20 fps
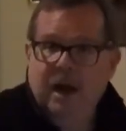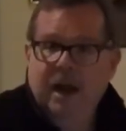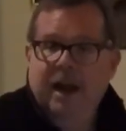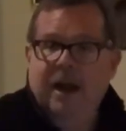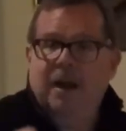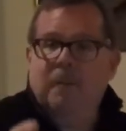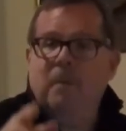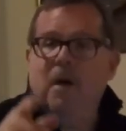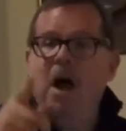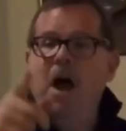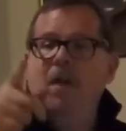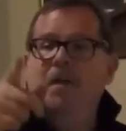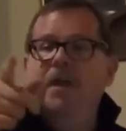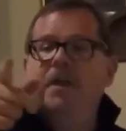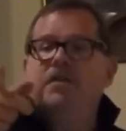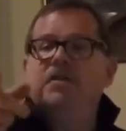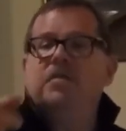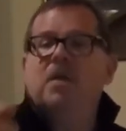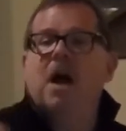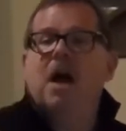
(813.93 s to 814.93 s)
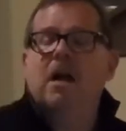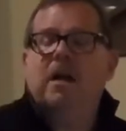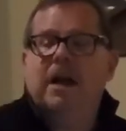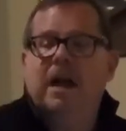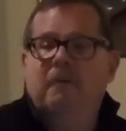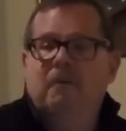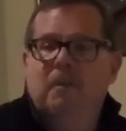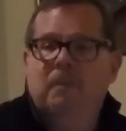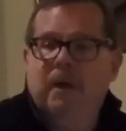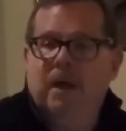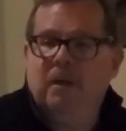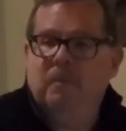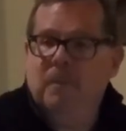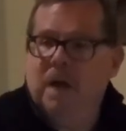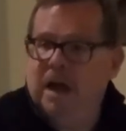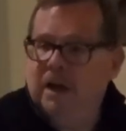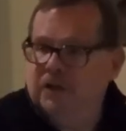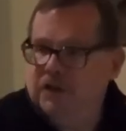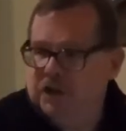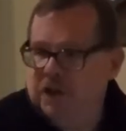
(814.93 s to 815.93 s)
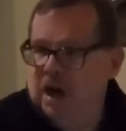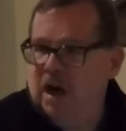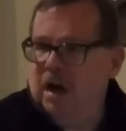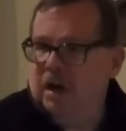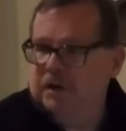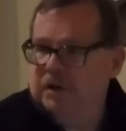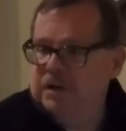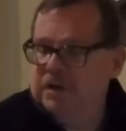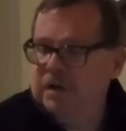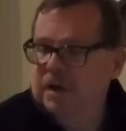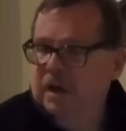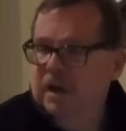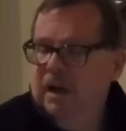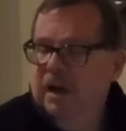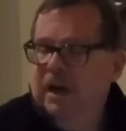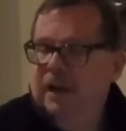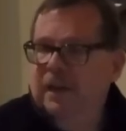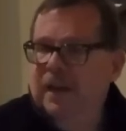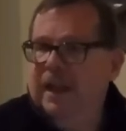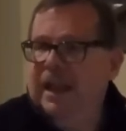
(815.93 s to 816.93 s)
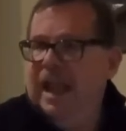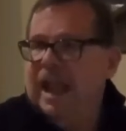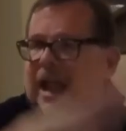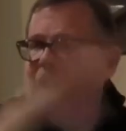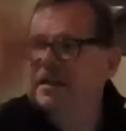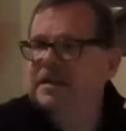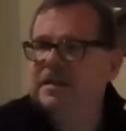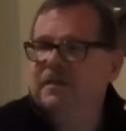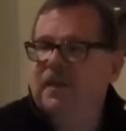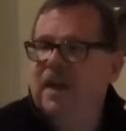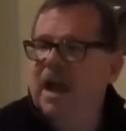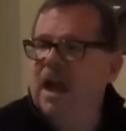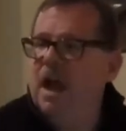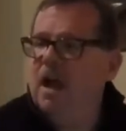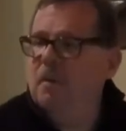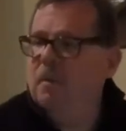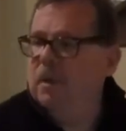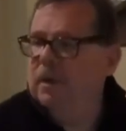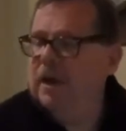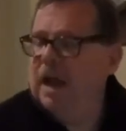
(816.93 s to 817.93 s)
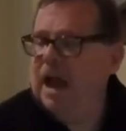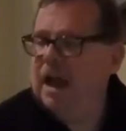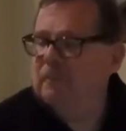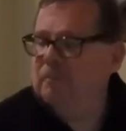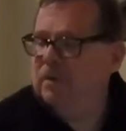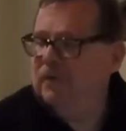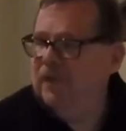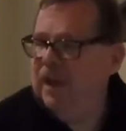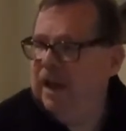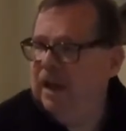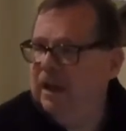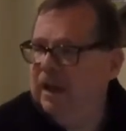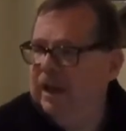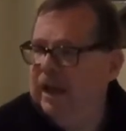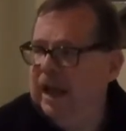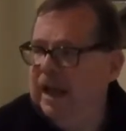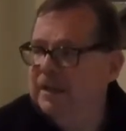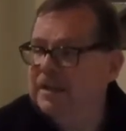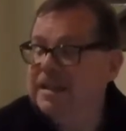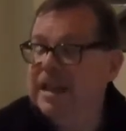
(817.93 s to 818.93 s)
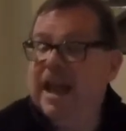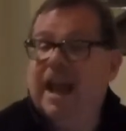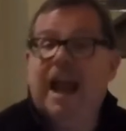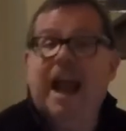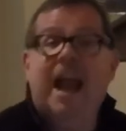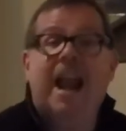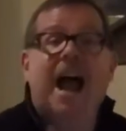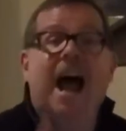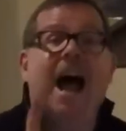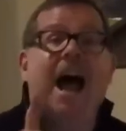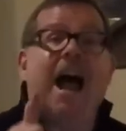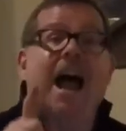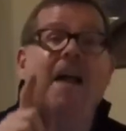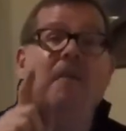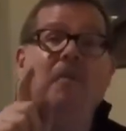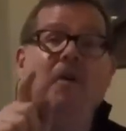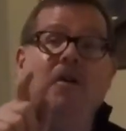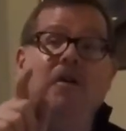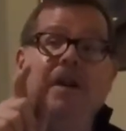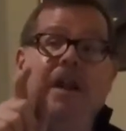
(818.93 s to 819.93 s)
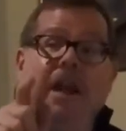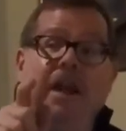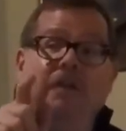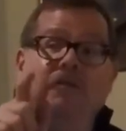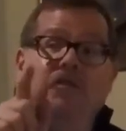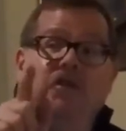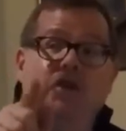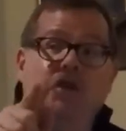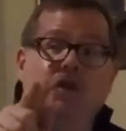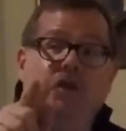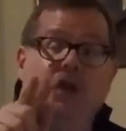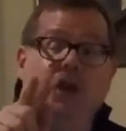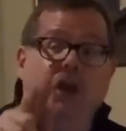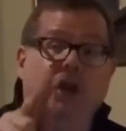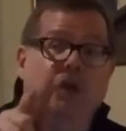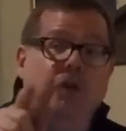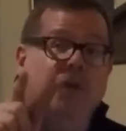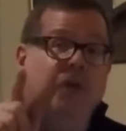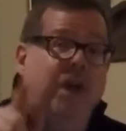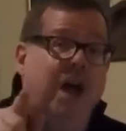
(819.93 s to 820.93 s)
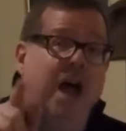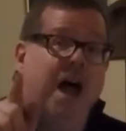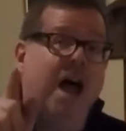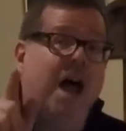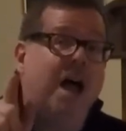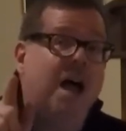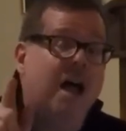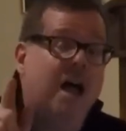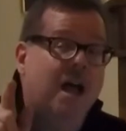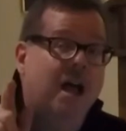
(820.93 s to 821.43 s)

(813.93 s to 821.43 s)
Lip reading: and upon this rock I will build my church, and the gates of hell will not prevail against it. And I will give to you the